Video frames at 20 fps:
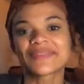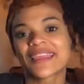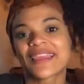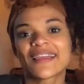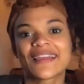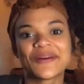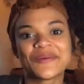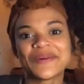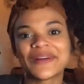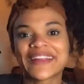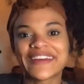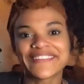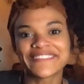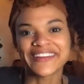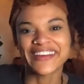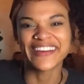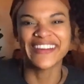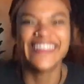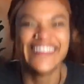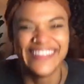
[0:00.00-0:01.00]
whatever.
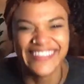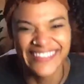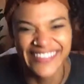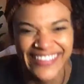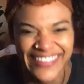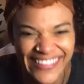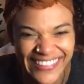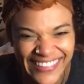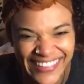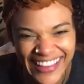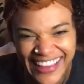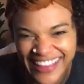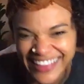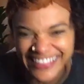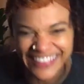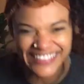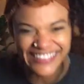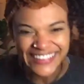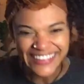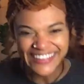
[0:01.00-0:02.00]
Like,
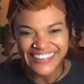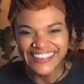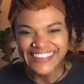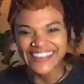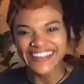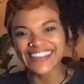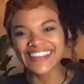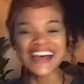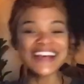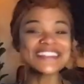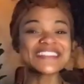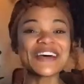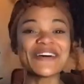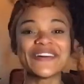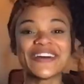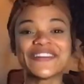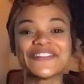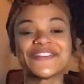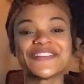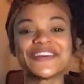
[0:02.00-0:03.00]
that's how
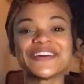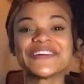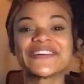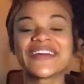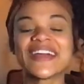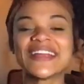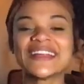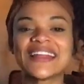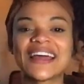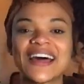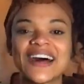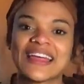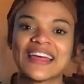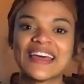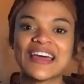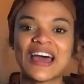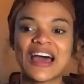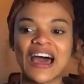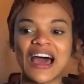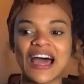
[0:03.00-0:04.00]
I feel right now.
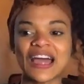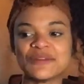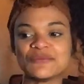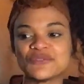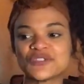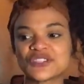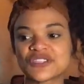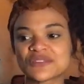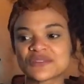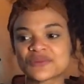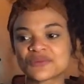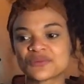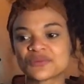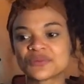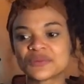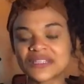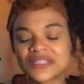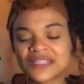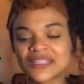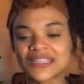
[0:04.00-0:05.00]
I'm just
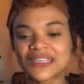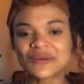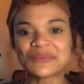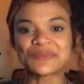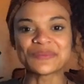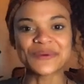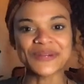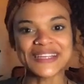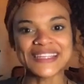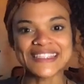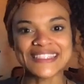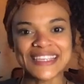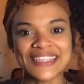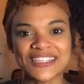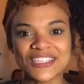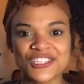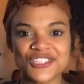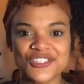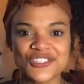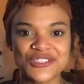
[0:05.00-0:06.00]
really embracing
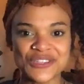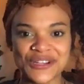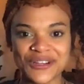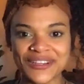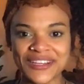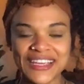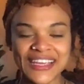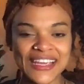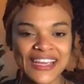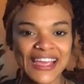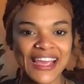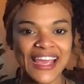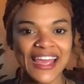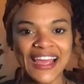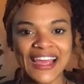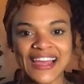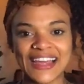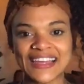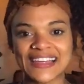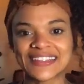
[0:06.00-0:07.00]
this journey
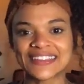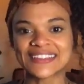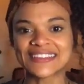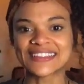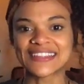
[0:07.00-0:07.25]
and